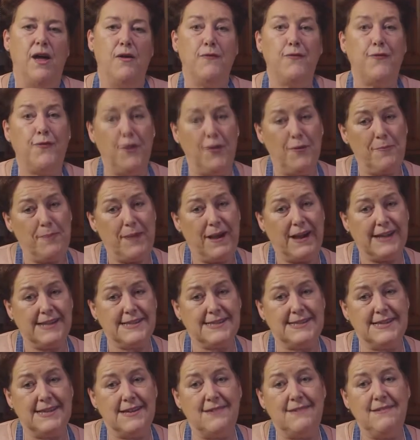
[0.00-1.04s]
flan
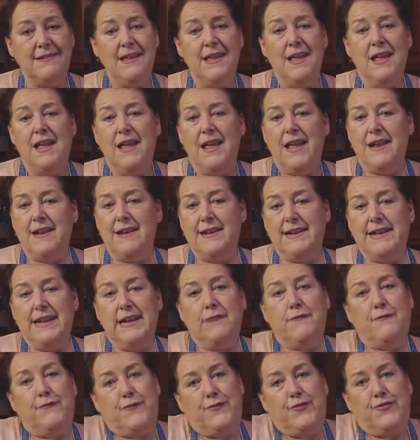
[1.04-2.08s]
parisien and
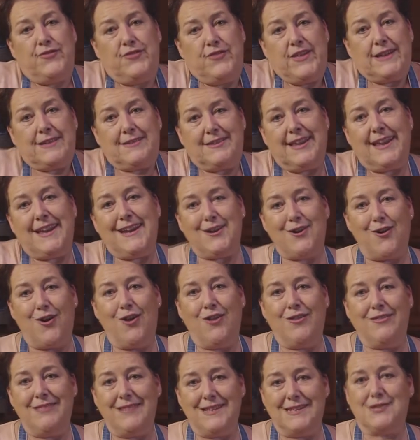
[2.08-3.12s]
give their take
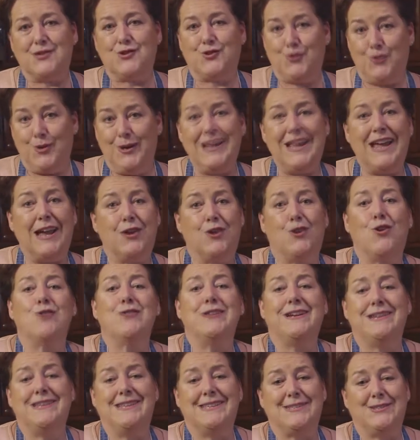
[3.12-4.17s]
on this truly
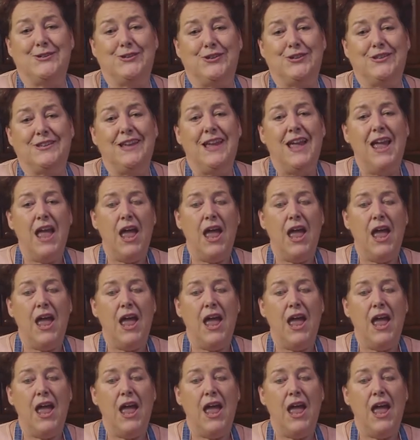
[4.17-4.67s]
iconic dessert.